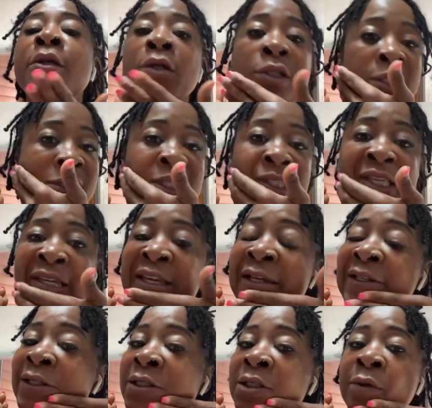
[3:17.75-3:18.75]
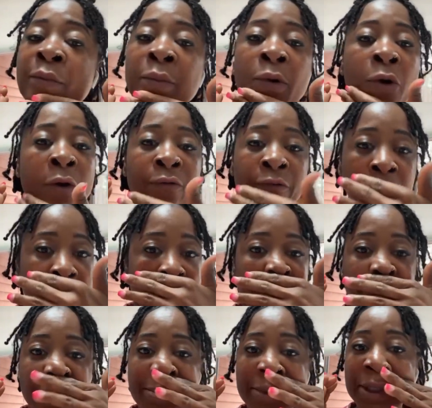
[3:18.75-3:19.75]
Seeking support from
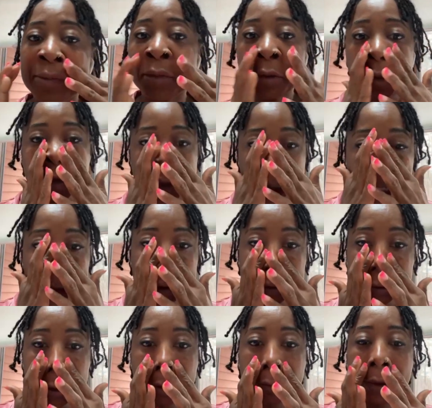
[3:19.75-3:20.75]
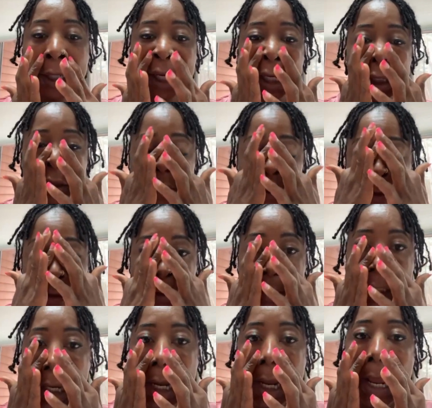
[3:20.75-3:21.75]
other people, telling them, like, listen,
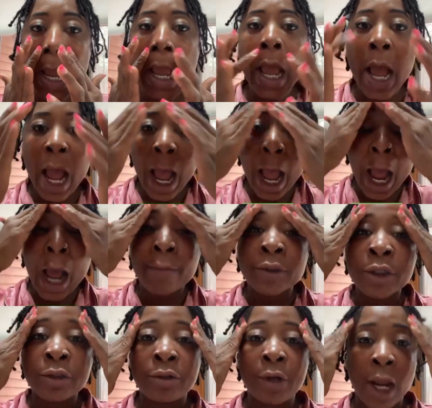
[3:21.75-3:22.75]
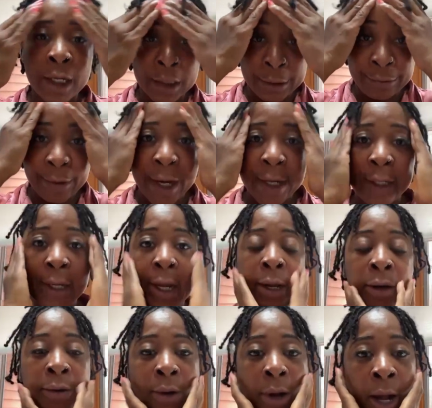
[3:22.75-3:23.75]
I'm struggling right
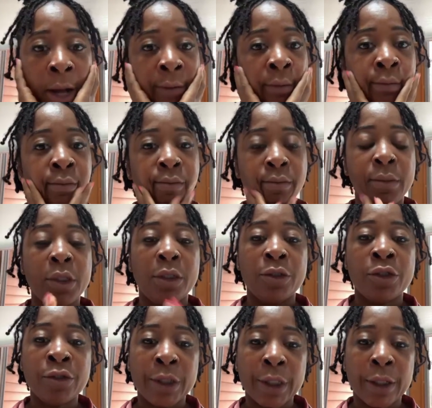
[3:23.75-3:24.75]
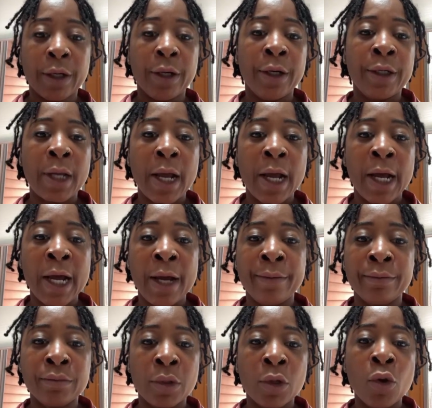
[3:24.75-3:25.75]
now. I'm triggered.
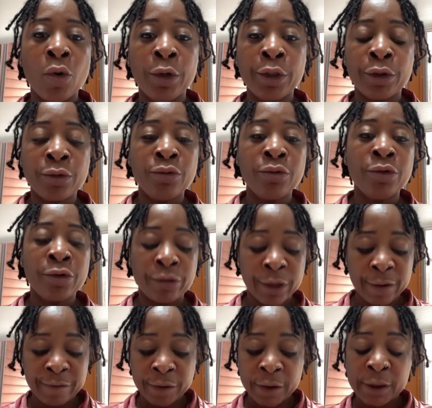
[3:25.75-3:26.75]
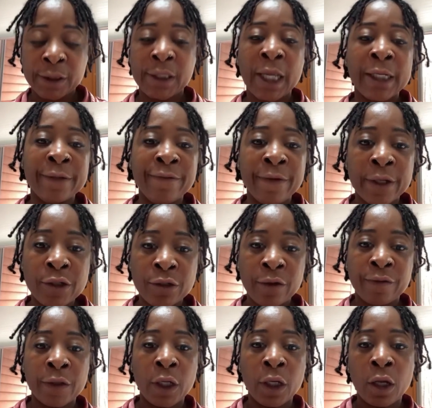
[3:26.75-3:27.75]
I'm going through grief. This is anniversary
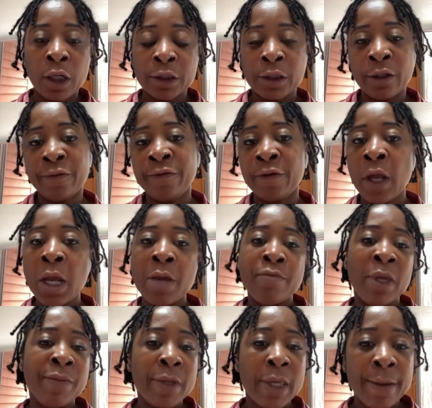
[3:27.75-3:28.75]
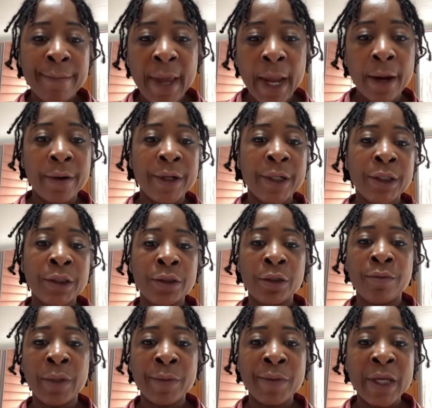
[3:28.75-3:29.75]
of the loss of maybe a marriage,
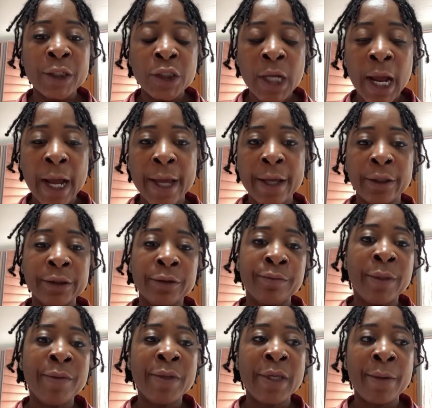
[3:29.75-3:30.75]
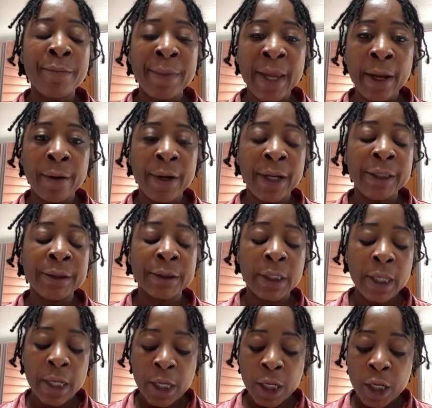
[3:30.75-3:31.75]
maybe a child, maybe a parent.
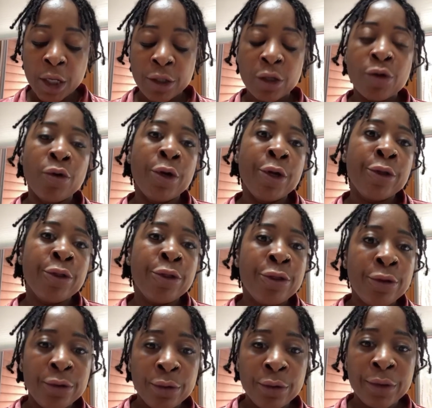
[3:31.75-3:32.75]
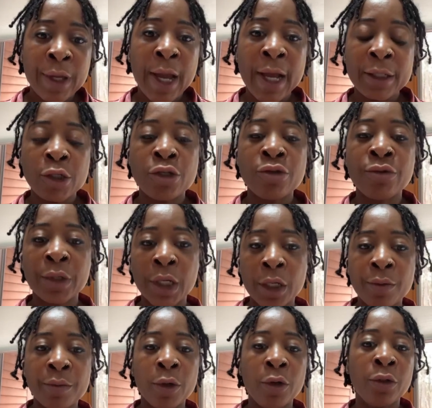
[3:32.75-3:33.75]
You're going through that
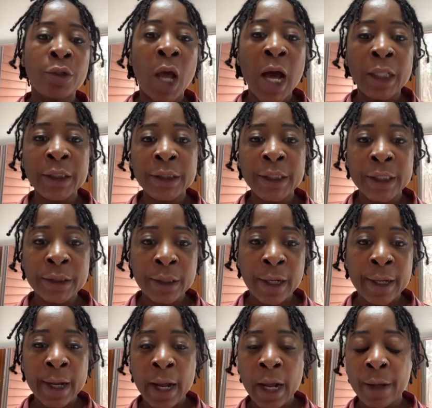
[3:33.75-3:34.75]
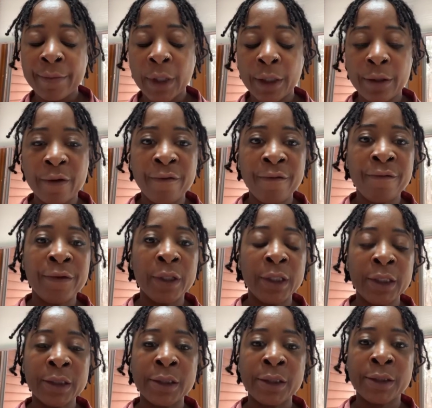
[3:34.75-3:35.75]
trigger mode. Holidays are coming. You're
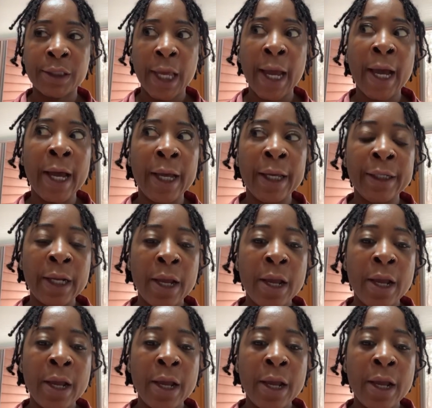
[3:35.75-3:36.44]
feeling sad.